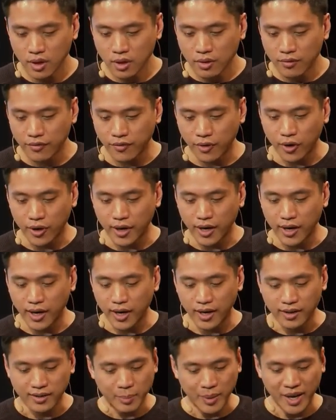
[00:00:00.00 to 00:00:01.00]

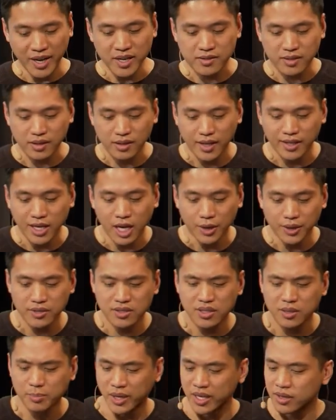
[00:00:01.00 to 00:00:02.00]
For dependency, like how does
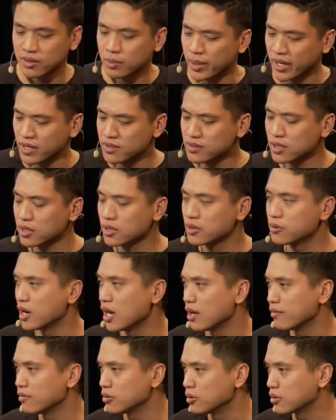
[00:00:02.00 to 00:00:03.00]
the dependency
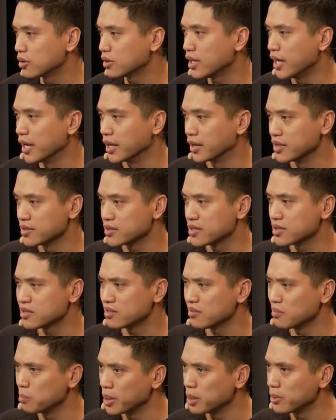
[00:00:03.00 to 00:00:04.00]
graph look like? Is it
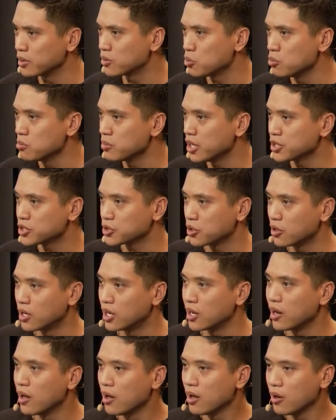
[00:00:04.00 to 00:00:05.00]
maybe too much,
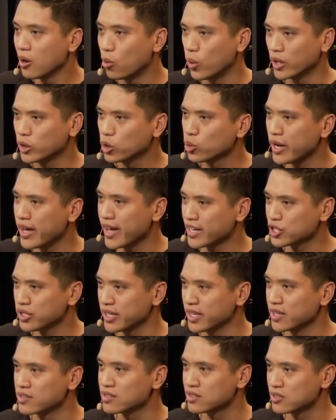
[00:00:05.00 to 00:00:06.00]
or what do I
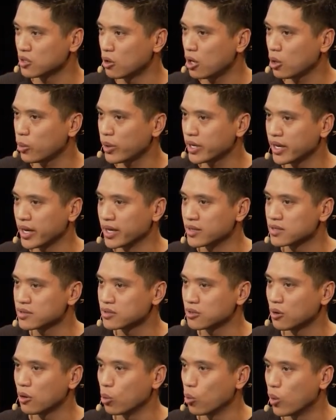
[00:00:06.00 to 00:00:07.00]
actually install when I
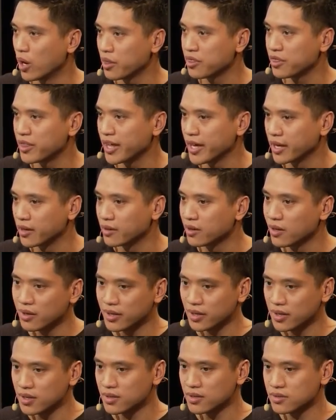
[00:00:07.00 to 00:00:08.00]
install one thing?
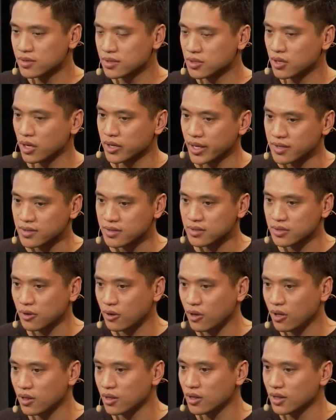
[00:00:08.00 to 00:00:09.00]
Is it gonna
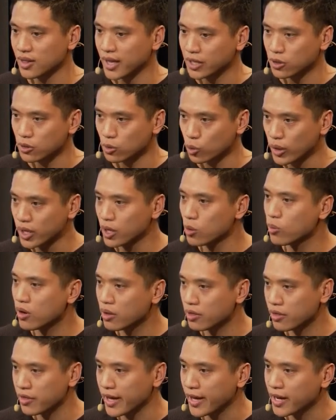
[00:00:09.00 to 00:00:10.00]
install like really
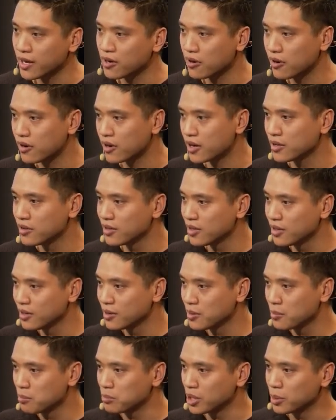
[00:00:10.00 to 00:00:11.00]
one thing, or
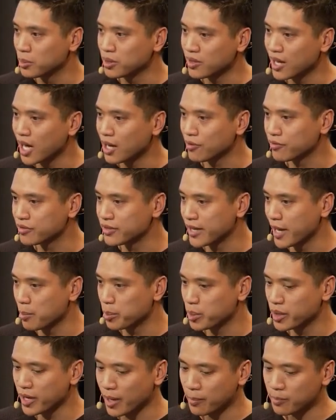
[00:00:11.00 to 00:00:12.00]
maybe half of the
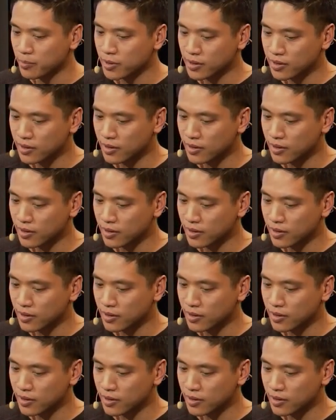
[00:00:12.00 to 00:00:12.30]
npm